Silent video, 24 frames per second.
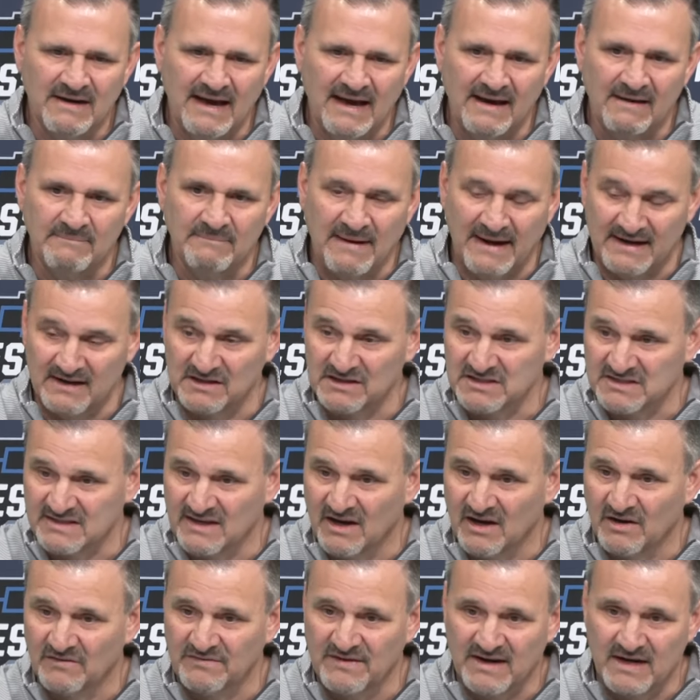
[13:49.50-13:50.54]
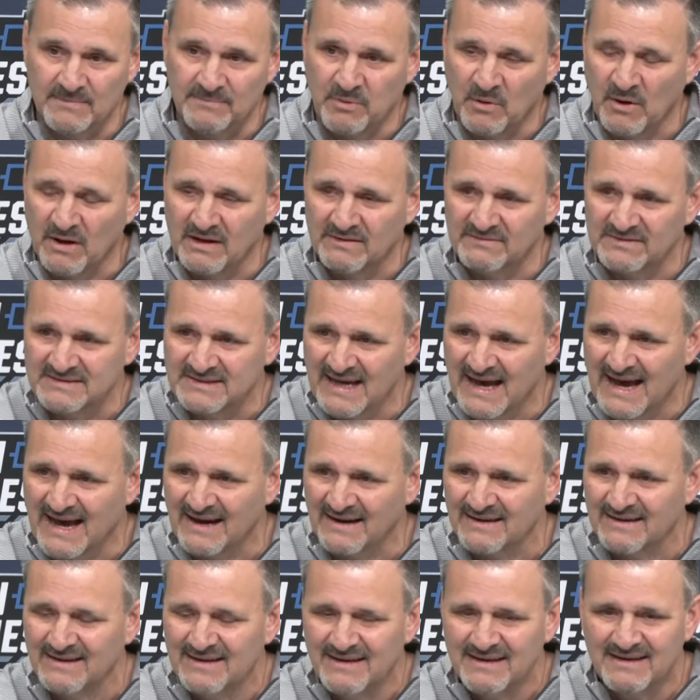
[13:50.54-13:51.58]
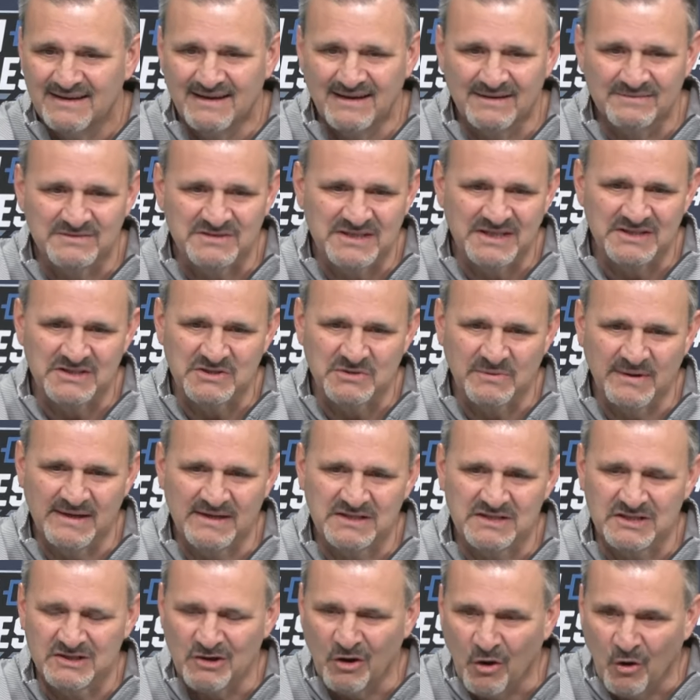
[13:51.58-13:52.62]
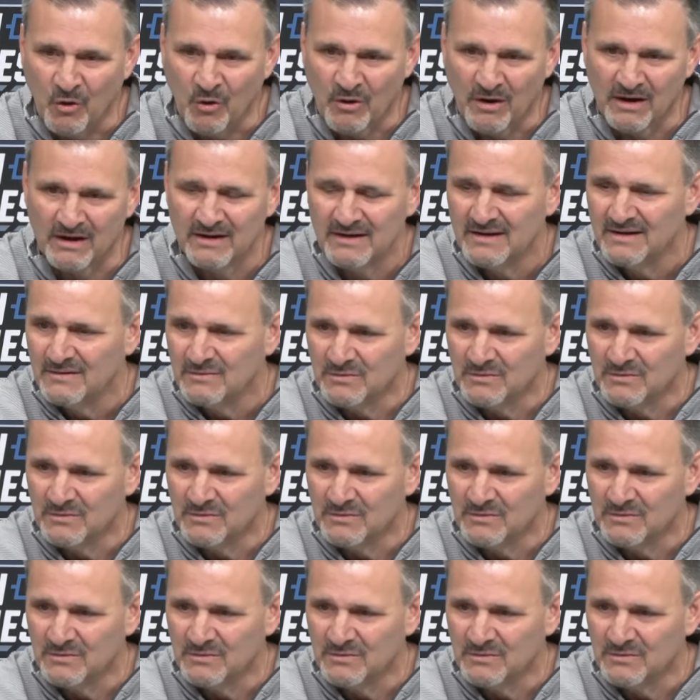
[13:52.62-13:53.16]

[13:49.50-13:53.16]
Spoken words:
by yourself at a point of attack situation or